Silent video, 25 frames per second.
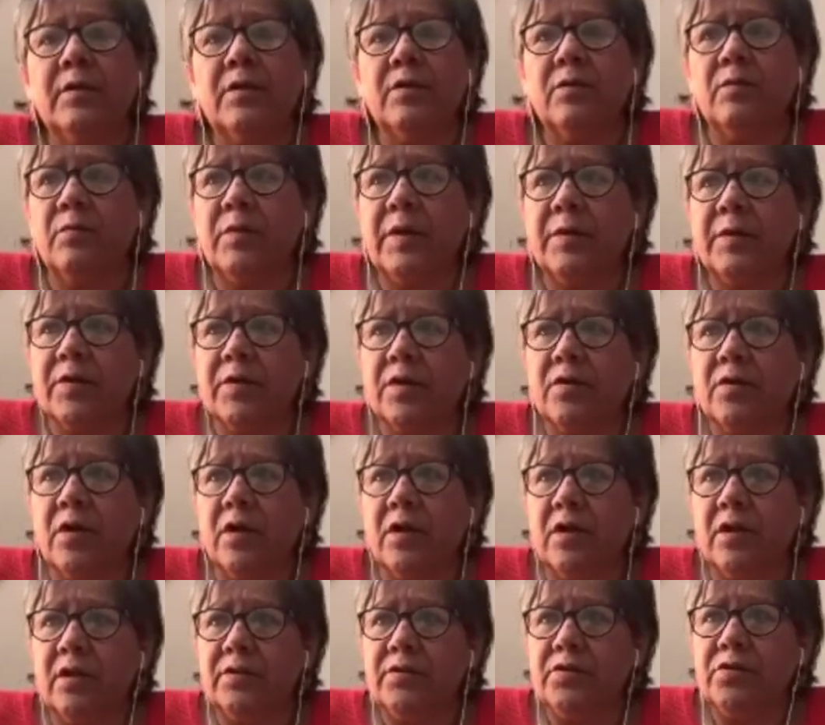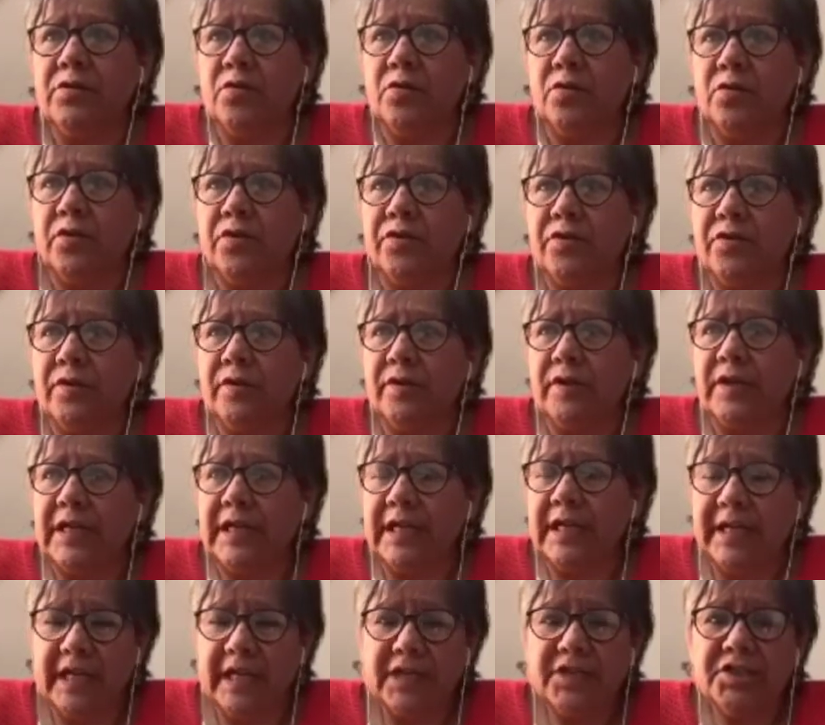We were called Northern
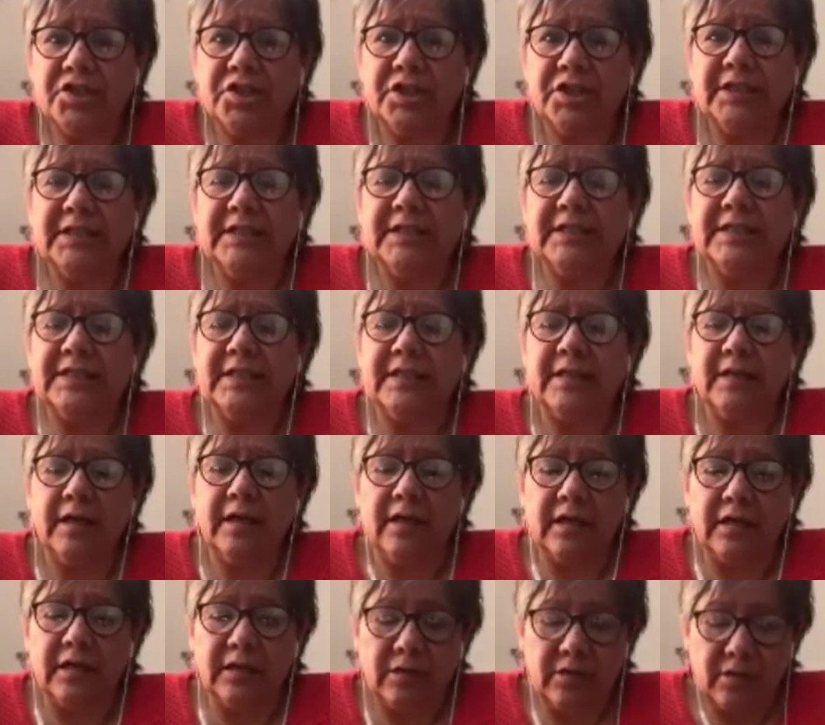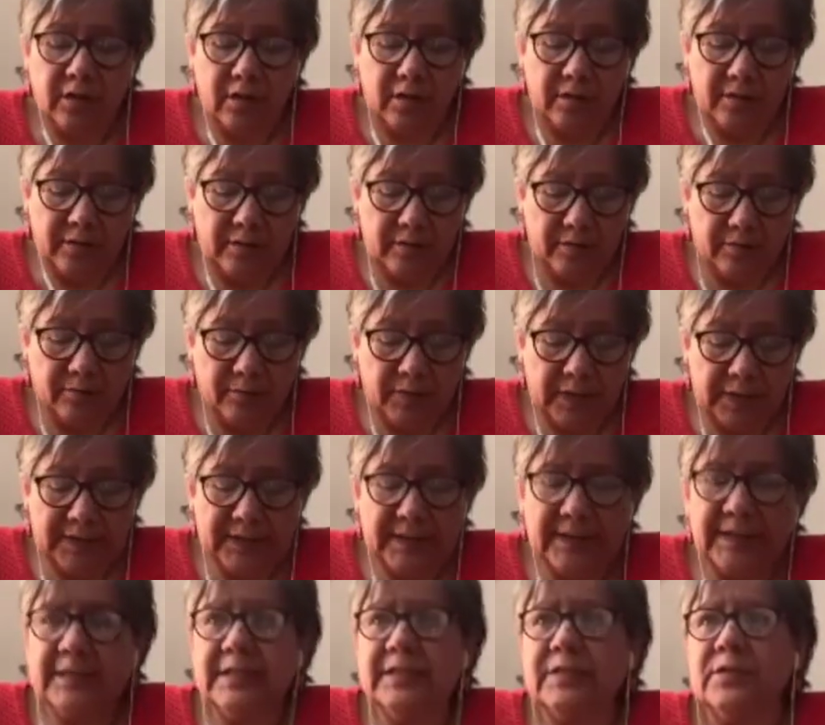Connections. God
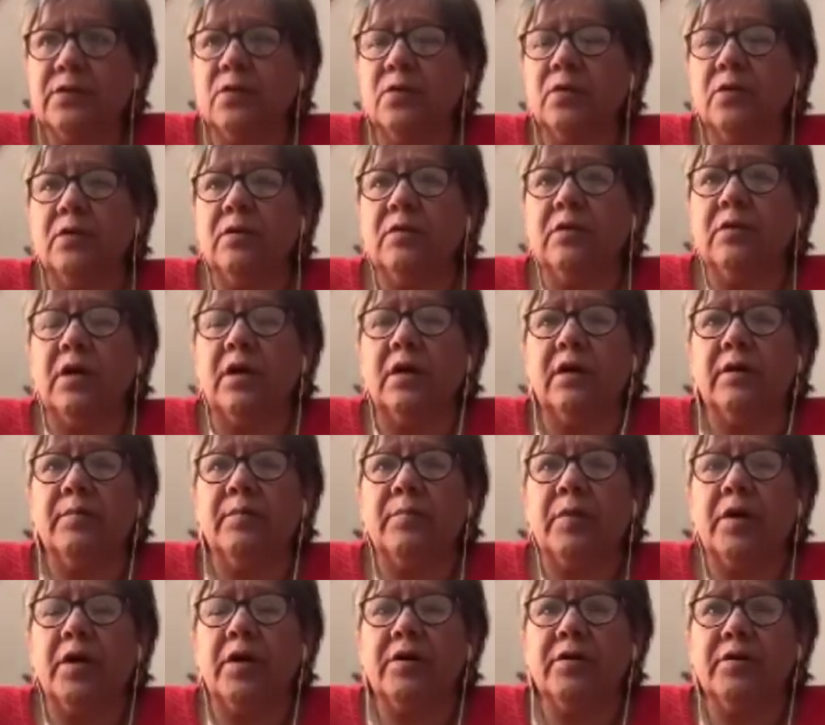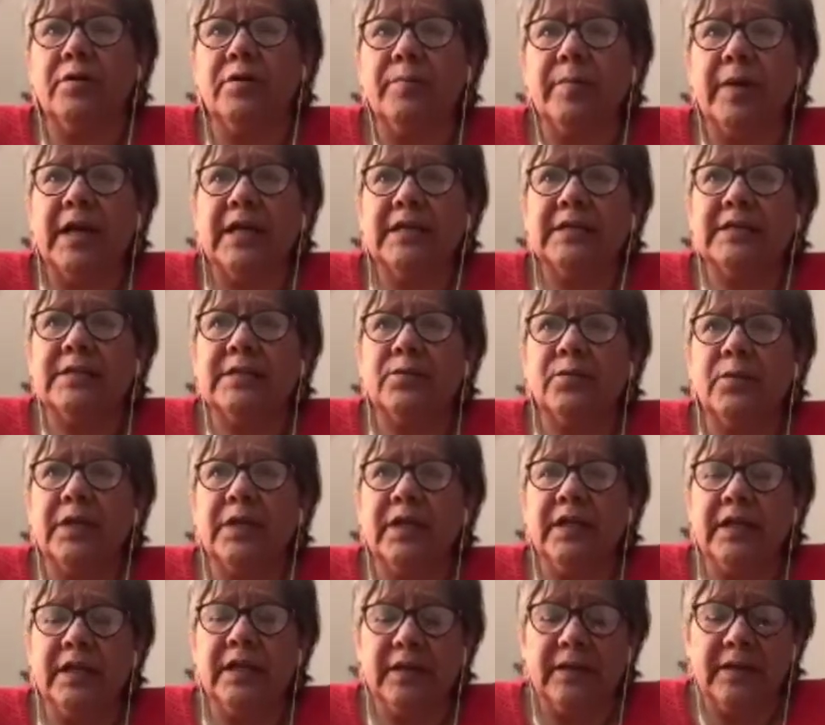rest his soul. Our partner passed
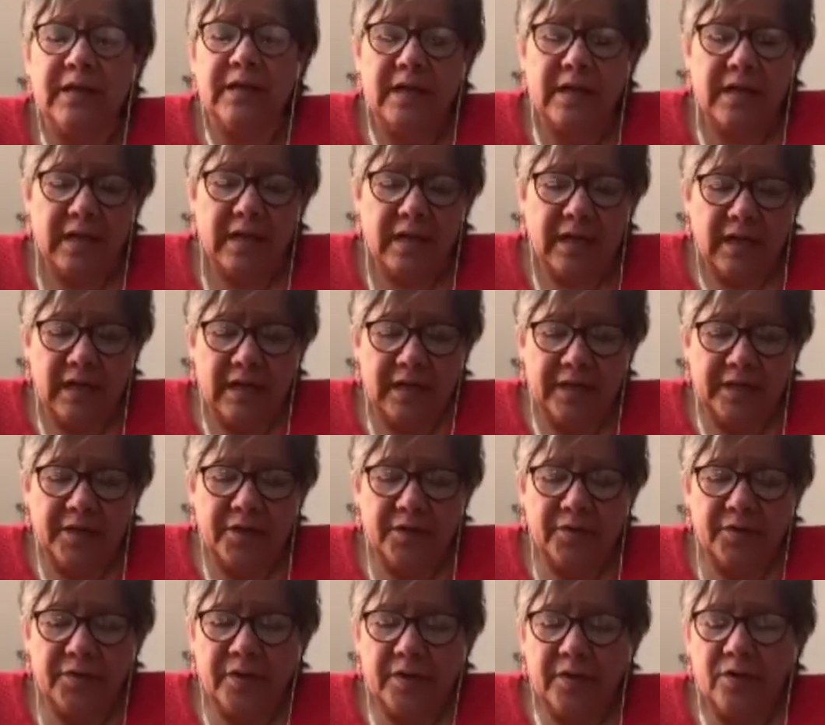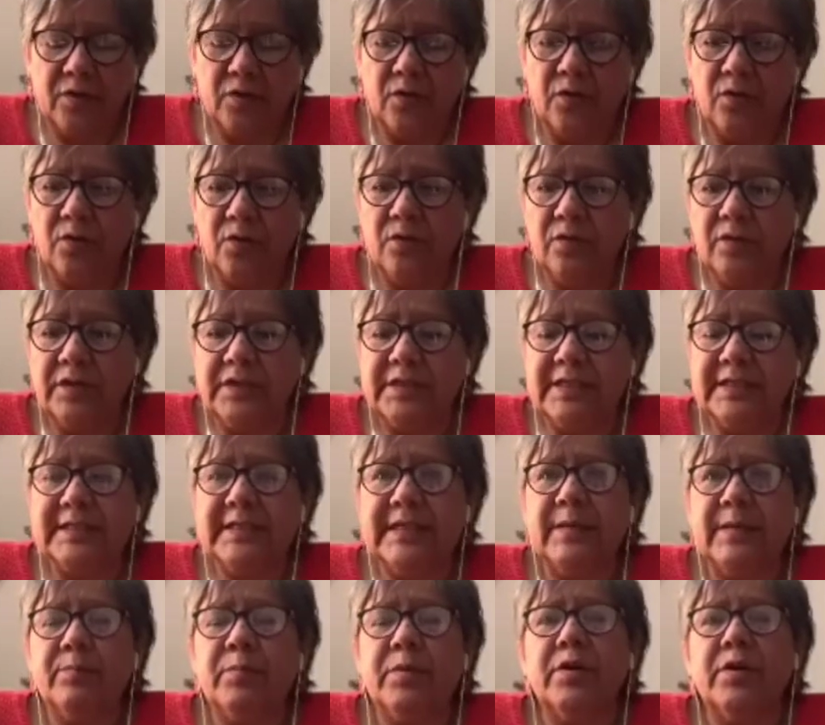away a year ago,
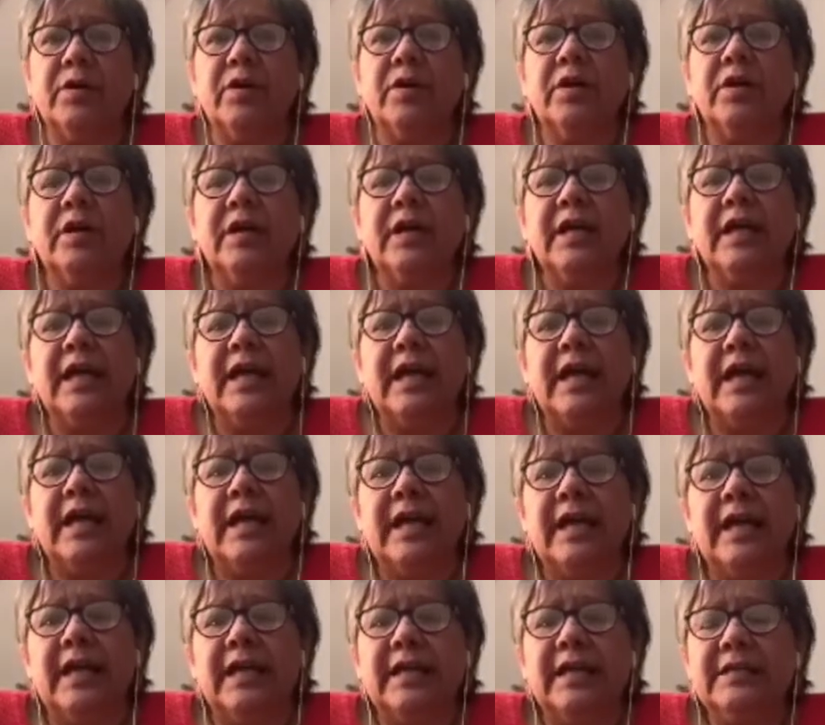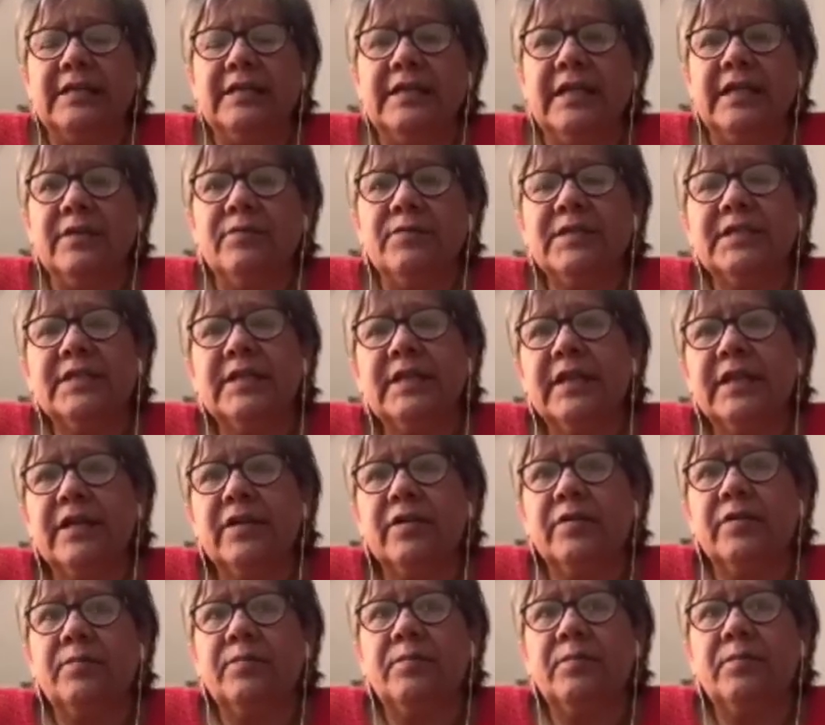December, and he was an
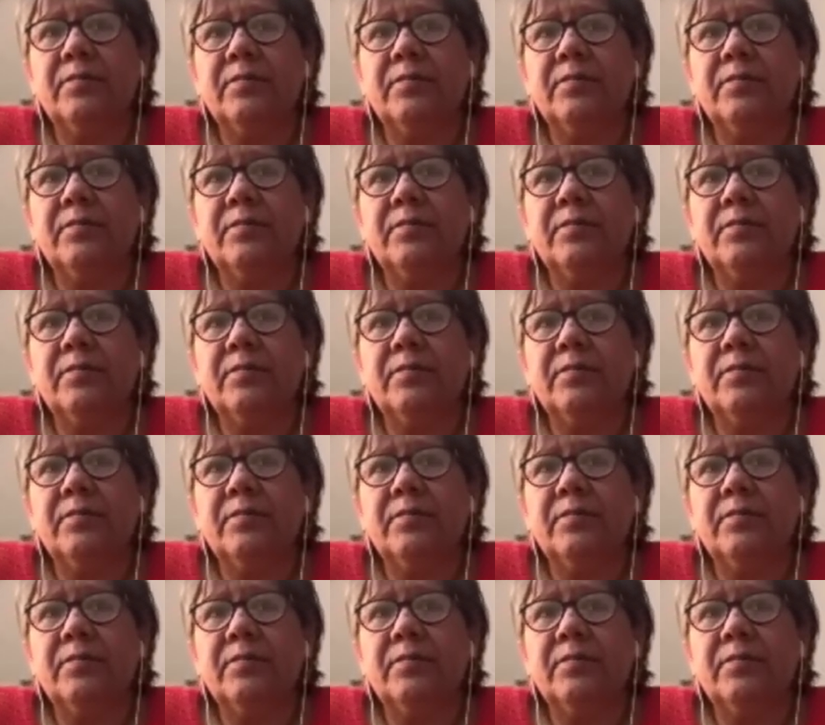Air